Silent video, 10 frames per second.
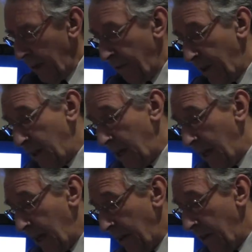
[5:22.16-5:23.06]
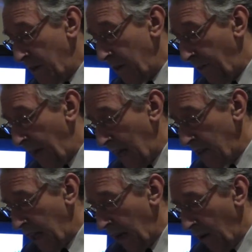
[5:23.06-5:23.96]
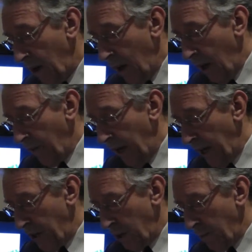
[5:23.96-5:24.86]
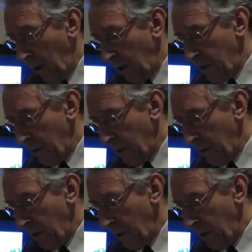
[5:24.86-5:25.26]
Fifthly, there is the fiasco of energy policy,